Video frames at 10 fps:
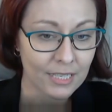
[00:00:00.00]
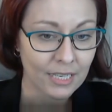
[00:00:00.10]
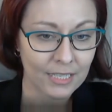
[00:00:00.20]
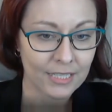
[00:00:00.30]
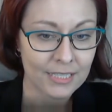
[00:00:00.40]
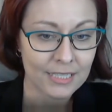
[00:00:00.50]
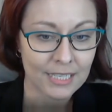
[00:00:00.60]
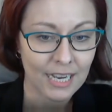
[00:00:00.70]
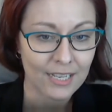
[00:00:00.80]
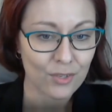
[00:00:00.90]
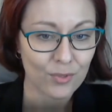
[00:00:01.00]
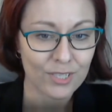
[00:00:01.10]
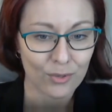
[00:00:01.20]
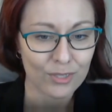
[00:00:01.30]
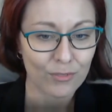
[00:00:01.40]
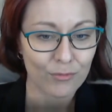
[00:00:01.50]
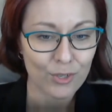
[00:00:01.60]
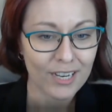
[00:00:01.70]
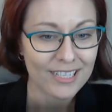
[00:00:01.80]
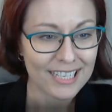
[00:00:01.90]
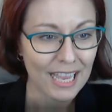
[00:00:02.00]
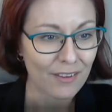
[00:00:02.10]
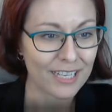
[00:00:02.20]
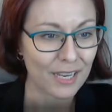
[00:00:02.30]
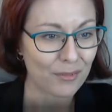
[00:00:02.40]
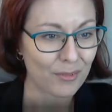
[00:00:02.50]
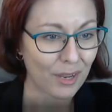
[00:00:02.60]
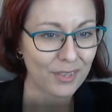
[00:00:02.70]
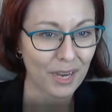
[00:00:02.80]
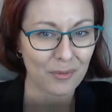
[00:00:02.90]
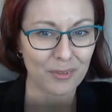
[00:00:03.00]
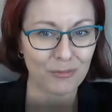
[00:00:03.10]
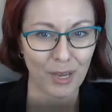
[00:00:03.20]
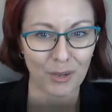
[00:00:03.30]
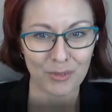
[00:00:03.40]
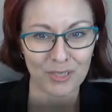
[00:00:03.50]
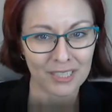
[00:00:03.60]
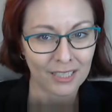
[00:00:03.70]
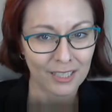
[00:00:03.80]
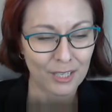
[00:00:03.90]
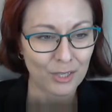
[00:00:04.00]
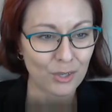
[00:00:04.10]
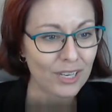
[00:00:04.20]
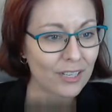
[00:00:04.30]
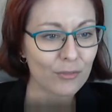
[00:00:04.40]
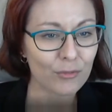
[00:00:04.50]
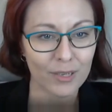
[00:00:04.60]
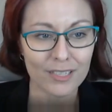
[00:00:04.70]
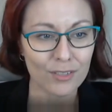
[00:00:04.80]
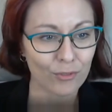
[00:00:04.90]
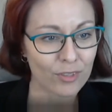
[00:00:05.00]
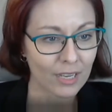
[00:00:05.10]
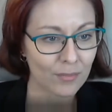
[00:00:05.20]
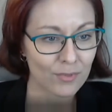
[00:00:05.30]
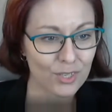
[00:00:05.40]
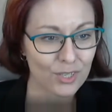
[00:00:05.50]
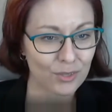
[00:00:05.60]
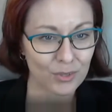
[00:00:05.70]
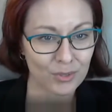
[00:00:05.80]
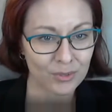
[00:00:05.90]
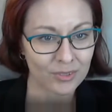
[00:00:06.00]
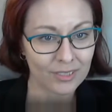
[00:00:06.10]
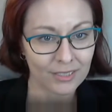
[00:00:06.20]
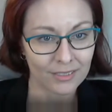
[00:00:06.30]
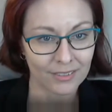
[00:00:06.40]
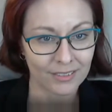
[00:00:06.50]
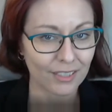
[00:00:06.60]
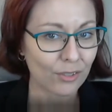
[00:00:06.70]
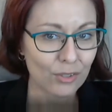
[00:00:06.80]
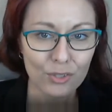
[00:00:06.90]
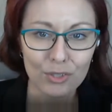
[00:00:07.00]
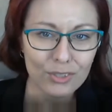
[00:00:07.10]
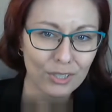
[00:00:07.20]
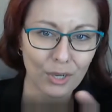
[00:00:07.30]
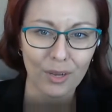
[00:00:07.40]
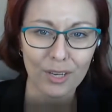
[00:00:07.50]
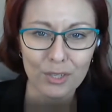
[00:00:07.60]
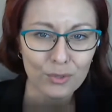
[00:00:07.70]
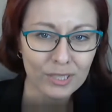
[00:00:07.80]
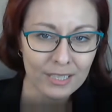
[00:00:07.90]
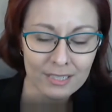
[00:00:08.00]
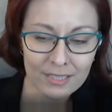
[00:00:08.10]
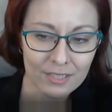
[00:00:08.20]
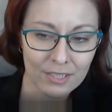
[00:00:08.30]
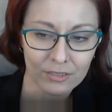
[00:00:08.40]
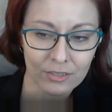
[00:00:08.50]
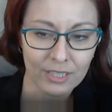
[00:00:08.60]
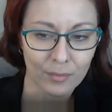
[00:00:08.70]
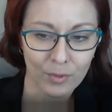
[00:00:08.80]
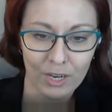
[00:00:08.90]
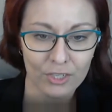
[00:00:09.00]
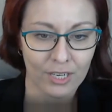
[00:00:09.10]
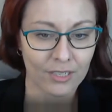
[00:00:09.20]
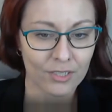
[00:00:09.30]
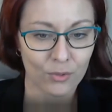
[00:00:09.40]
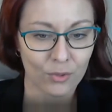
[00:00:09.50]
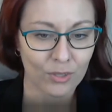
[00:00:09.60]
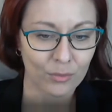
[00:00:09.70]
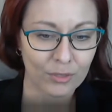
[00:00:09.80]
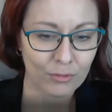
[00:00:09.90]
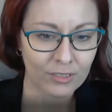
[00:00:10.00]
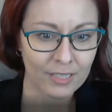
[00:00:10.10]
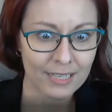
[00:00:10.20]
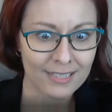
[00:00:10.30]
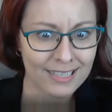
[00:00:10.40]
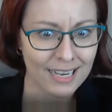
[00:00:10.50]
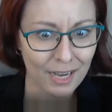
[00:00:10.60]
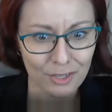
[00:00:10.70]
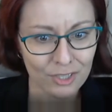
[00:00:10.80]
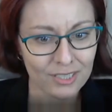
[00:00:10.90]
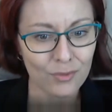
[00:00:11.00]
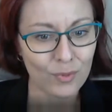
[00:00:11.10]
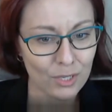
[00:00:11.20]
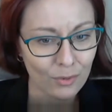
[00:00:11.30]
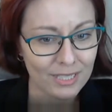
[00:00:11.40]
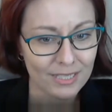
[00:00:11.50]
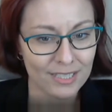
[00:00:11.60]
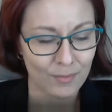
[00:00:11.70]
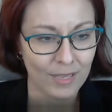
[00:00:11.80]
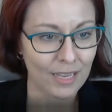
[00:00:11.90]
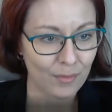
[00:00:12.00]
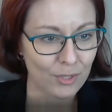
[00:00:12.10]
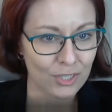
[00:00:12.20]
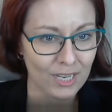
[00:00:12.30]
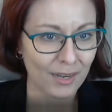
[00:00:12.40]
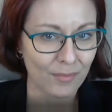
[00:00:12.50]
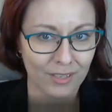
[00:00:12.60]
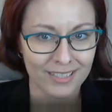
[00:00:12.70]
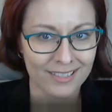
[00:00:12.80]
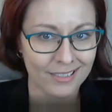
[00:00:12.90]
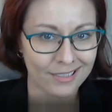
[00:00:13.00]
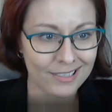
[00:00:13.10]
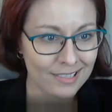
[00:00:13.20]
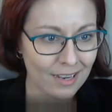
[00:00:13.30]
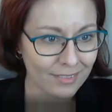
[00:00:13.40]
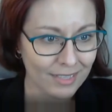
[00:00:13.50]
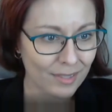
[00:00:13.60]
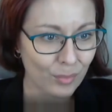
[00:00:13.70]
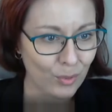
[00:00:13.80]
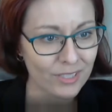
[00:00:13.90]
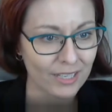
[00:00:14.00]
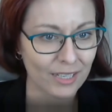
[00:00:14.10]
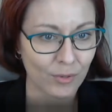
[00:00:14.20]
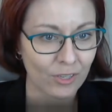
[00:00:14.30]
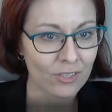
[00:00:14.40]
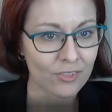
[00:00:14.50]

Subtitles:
And as a result of trying to navigate around that, we found creative ways for them to, you know, a new lens to look at a project, or we've realized, actually, we don't need to spend that much time on this thing. It's not that important anymore.